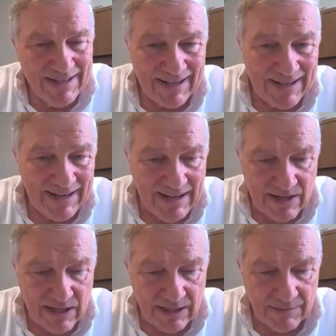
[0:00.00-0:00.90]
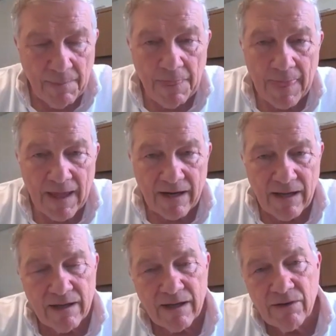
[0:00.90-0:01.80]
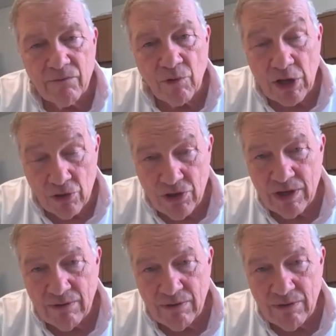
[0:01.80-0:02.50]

at a reunion,